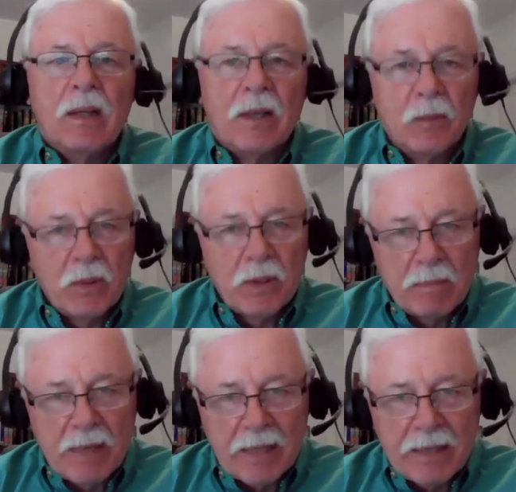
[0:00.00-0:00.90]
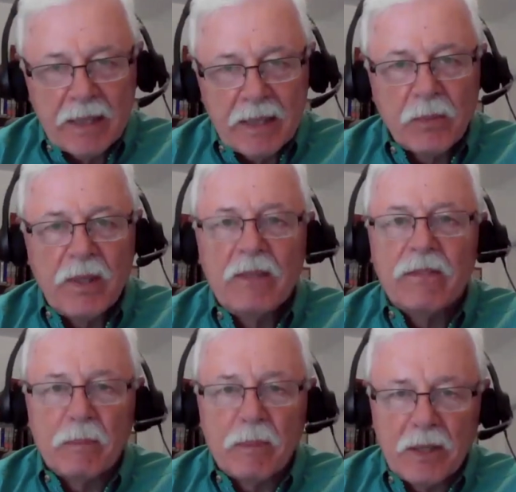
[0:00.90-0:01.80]
Then we'll come back next week
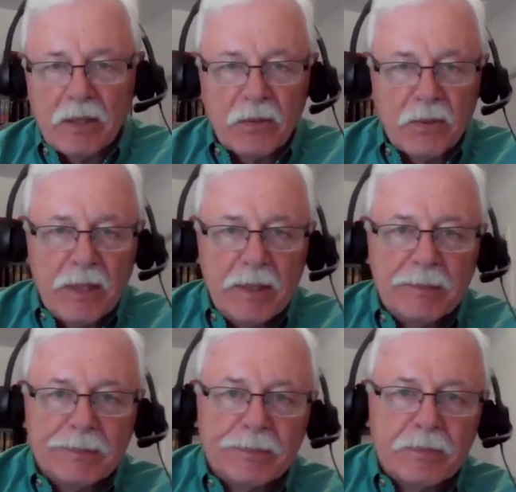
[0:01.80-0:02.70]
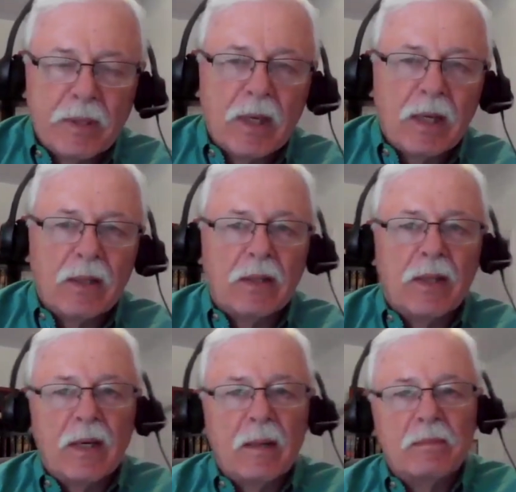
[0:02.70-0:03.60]
for part three.
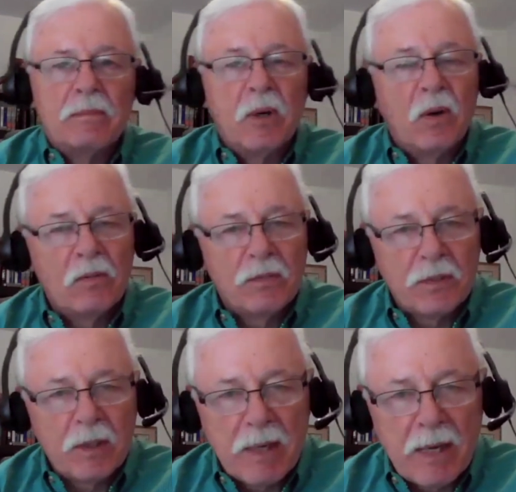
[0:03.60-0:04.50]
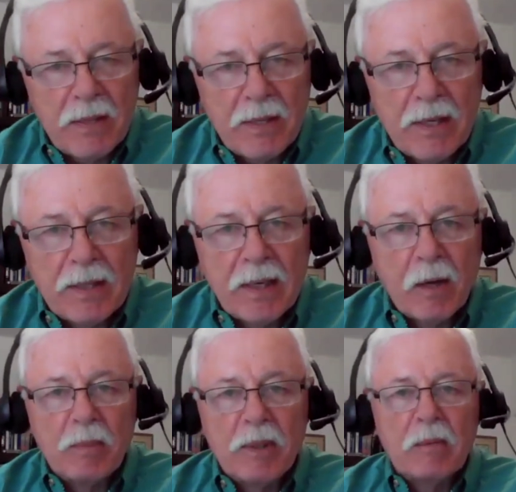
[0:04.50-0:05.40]
Then I'm hopefully by then
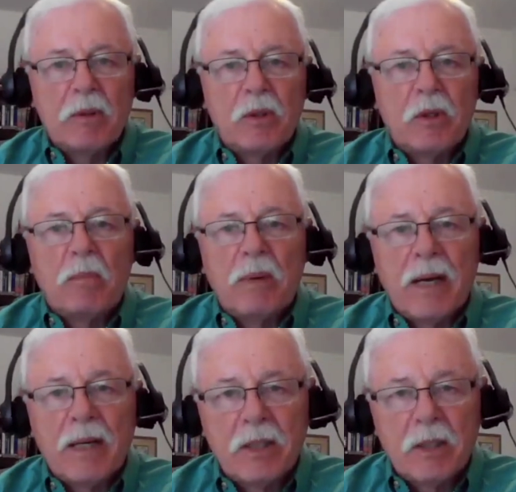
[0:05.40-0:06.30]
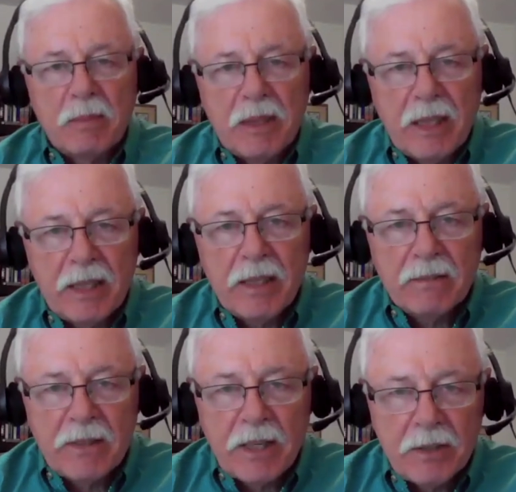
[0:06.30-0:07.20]
I'll be able to go back to the beginning
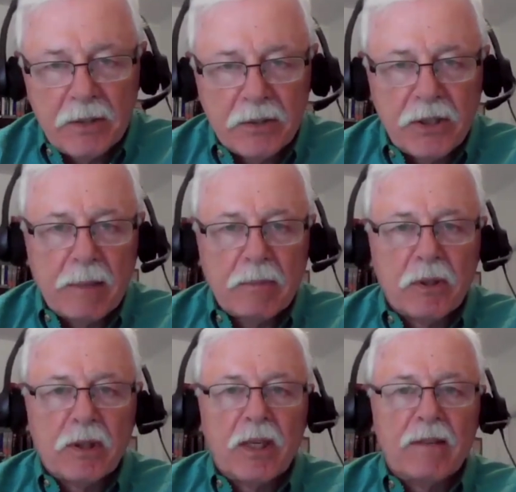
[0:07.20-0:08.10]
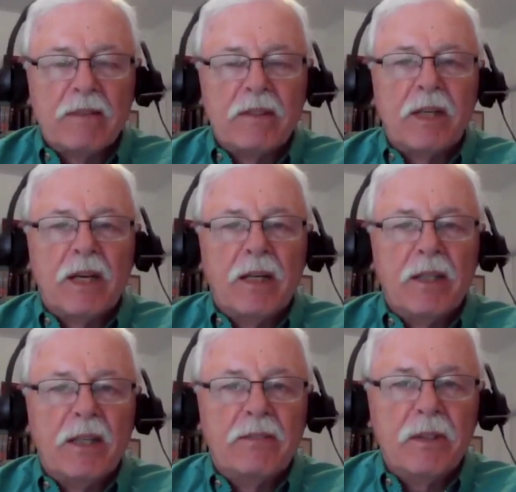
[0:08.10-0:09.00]
of Daniel chapter eleven
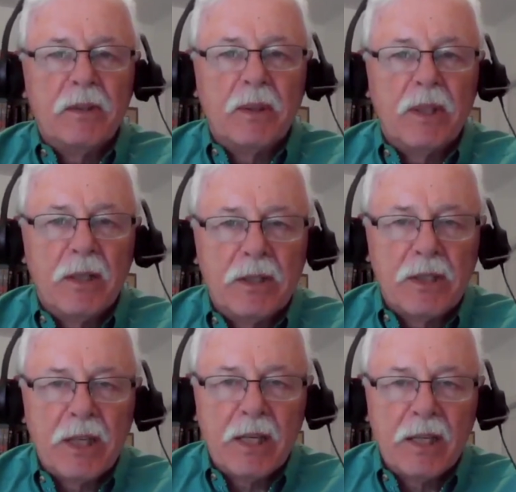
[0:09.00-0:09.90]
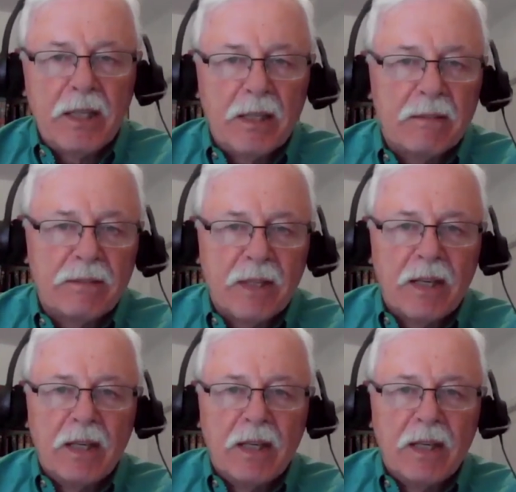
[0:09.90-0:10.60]
and give you an understanding of